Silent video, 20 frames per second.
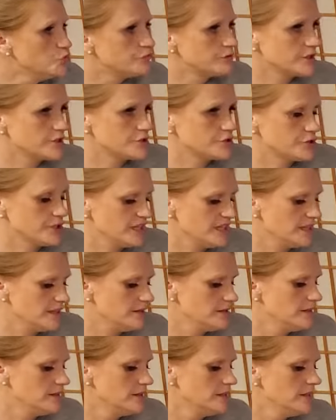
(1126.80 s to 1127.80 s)
frustrated.
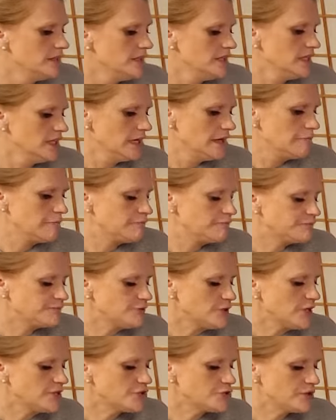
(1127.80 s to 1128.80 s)
I'm
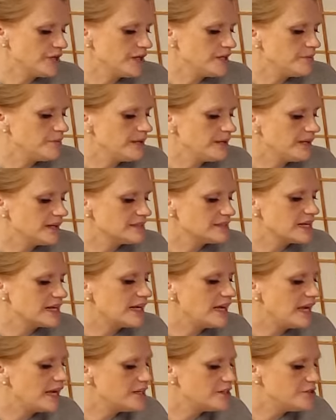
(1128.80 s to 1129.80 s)
frustrated because I
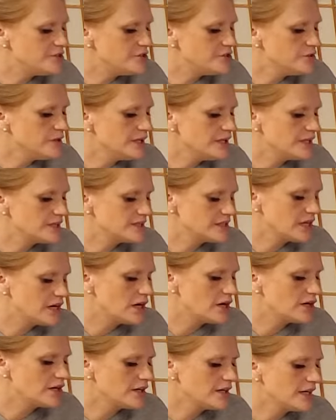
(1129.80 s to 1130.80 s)
can't do it. It's
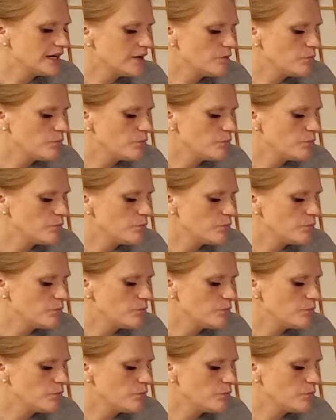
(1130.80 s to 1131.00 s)
hard and I